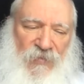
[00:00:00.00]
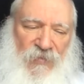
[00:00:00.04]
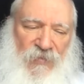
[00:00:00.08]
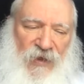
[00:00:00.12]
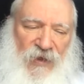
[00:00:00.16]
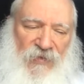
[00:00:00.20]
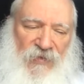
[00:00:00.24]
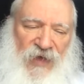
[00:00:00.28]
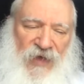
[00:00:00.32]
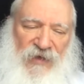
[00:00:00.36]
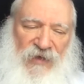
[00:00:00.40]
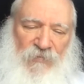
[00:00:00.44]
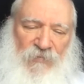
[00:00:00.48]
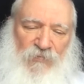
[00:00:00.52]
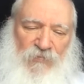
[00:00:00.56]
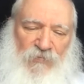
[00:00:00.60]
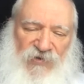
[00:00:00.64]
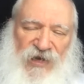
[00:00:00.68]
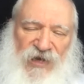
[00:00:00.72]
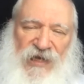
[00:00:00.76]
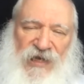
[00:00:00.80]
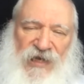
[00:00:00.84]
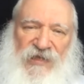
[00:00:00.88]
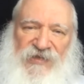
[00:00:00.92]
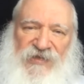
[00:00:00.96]
that
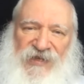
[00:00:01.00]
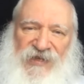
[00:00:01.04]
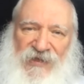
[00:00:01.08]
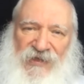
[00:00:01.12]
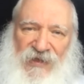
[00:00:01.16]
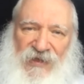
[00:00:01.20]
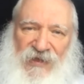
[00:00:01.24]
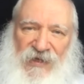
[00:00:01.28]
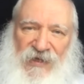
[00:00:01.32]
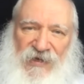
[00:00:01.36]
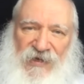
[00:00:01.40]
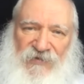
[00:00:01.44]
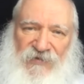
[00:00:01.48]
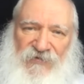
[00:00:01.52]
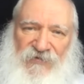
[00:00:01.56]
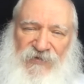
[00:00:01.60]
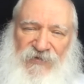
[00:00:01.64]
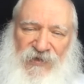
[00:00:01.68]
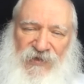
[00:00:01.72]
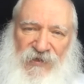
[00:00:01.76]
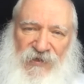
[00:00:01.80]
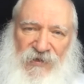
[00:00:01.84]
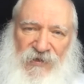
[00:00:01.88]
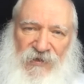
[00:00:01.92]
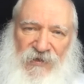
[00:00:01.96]
breathes and
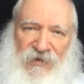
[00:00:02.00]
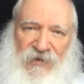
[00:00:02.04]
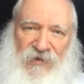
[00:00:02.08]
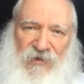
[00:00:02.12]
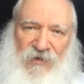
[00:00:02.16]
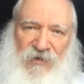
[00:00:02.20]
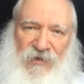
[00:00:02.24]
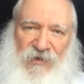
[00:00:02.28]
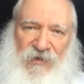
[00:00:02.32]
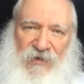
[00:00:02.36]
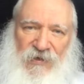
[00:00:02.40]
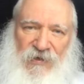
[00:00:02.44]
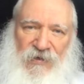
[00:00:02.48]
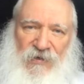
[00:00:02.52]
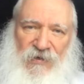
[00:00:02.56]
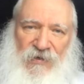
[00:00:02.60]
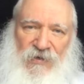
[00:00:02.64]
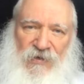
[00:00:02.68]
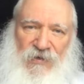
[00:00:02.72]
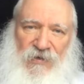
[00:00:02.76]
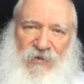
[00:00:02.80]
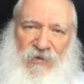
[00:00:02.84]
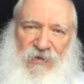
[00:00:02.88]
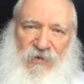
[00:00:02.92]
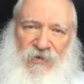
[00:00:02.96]
lives
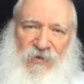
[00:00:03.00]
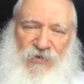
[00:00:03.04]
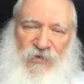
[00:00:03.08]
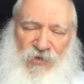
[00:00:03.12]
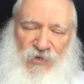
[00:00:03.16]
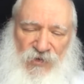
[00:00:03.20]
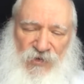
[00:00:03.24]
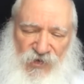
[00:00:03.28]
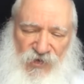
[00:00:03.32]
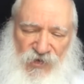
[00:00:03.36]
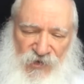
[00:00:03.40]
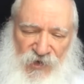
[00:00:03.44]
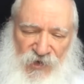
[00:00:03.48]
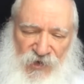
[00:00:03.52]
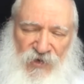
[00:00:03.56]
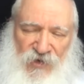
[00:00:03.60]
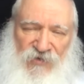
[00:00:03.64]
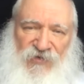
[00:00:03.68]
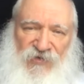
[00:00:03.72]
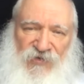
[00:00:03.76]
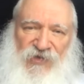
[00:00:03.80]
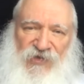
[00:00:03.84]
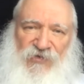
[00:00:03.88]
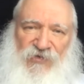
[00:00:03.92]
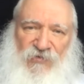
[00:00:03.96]
should serve
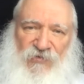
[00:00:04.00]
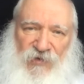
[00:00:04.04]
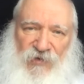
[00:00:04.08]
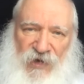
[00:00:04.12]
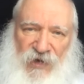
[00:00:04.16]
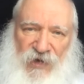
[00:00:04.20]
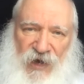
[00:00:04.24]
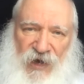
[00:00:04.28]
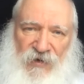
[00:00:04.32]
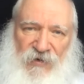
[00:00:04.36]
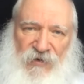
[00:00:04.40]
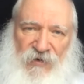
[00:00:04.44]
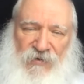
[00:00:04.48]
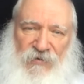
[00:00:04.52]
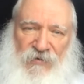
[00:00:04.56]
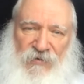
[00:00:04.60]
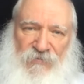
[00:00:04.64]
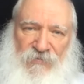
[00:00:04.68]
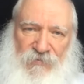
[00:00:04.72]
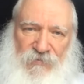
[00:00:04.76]
his creator.